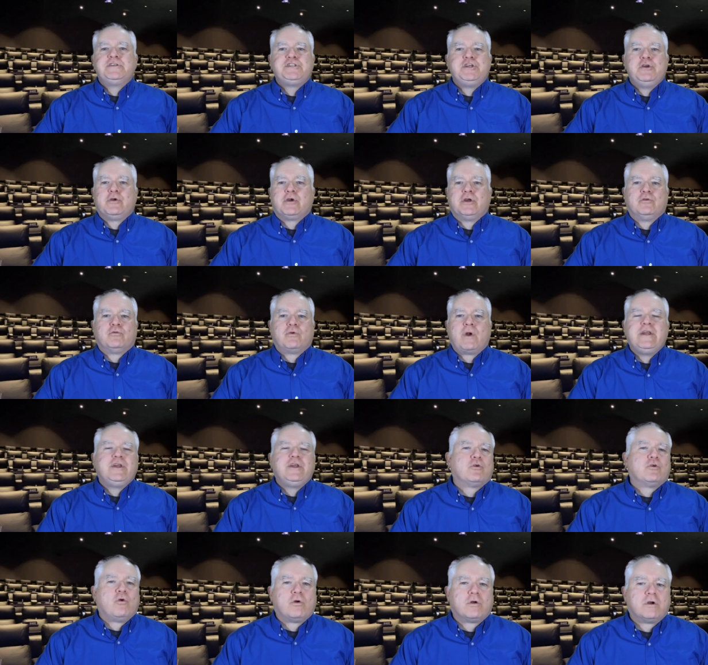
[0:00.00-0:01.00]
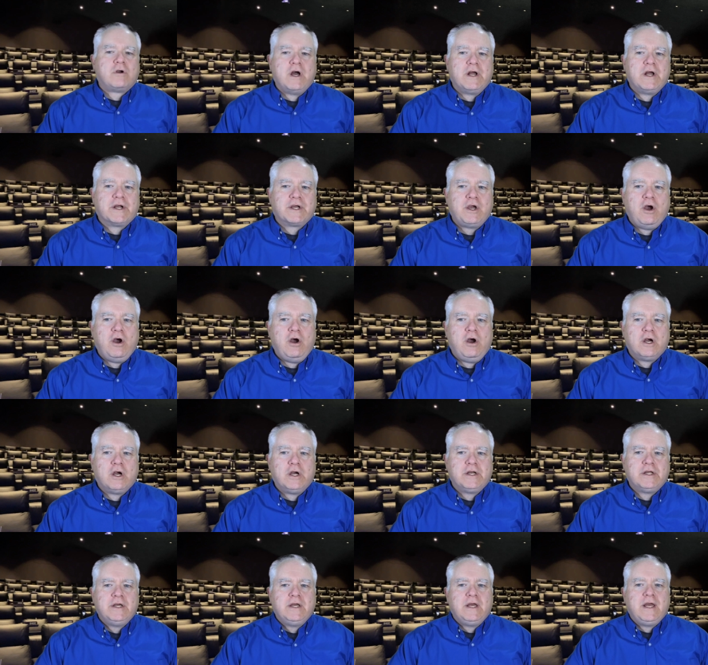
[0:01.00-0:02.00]
you can write your order on a
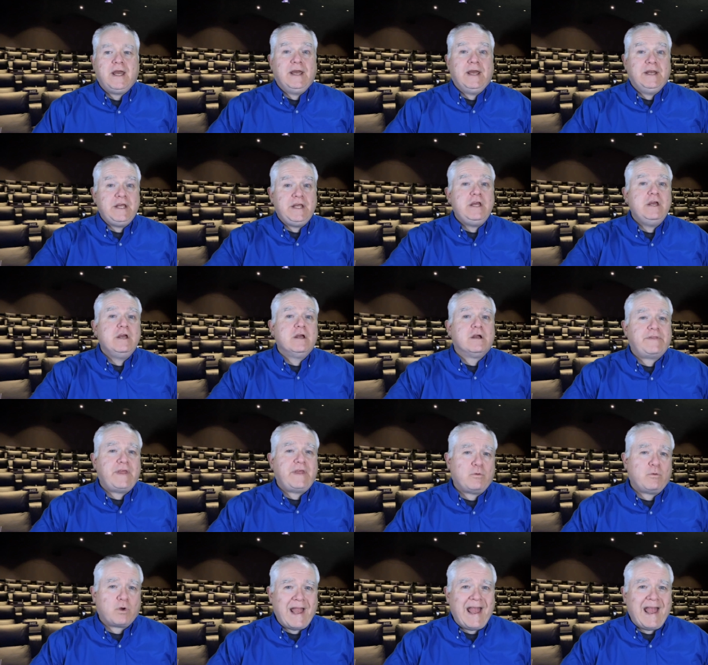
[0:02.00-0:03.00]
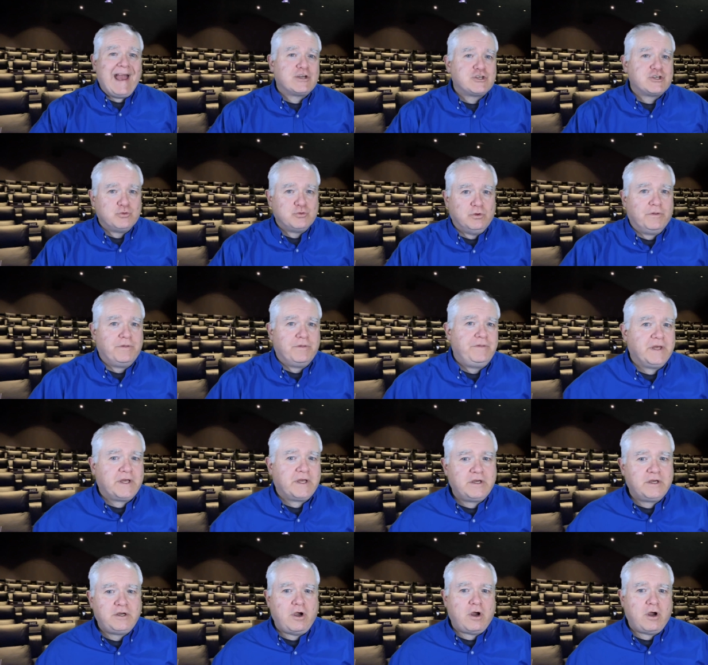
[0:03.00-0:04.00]
card, and here they were actual
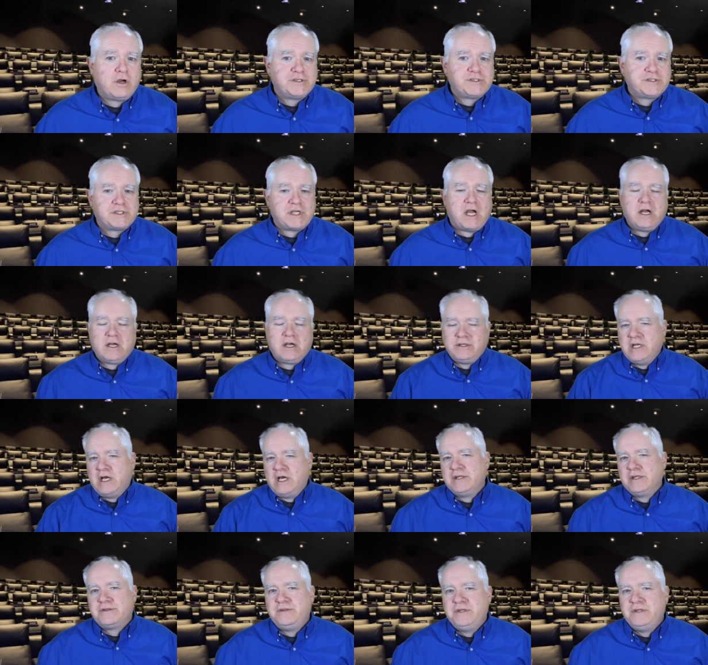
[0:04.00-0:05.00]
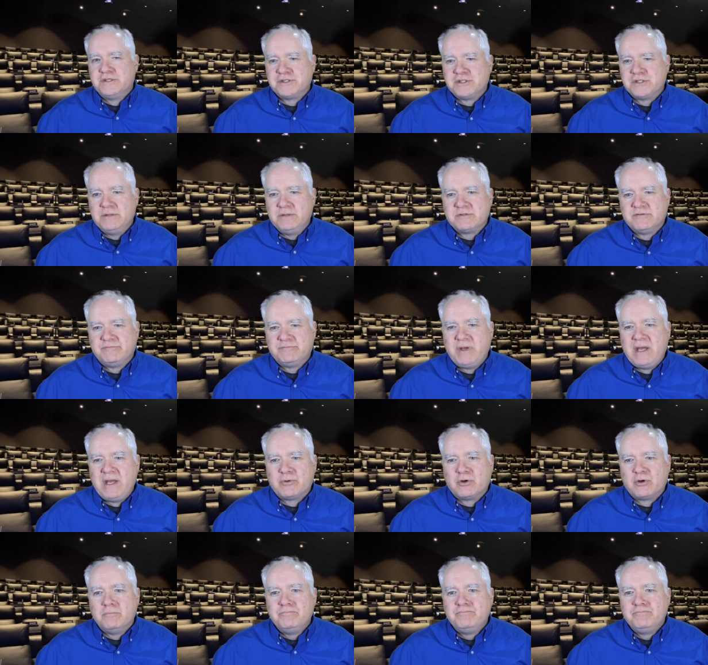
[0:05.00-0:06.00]
thick cardstock, not thin slips of paper,